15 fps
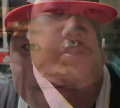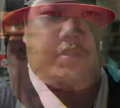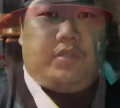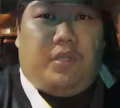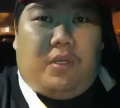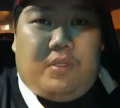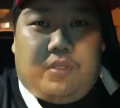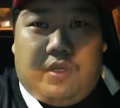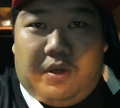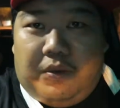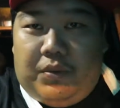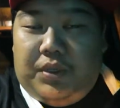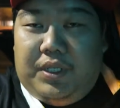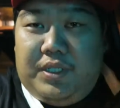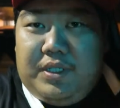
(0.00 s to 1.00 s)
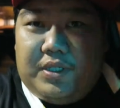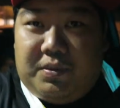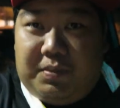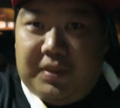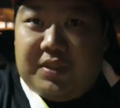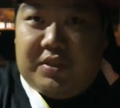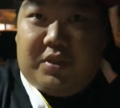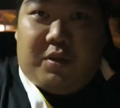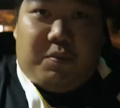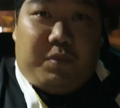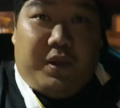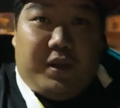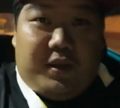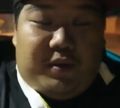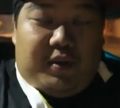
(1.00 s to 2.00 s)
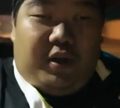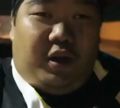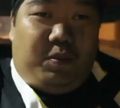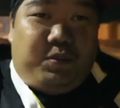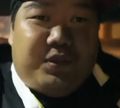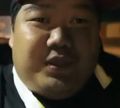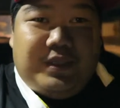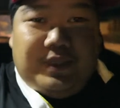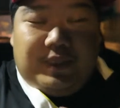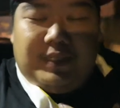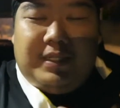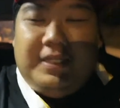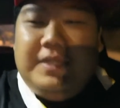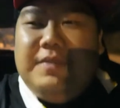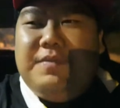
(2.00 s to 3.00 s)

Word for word: So, so we just been stopped by coppers.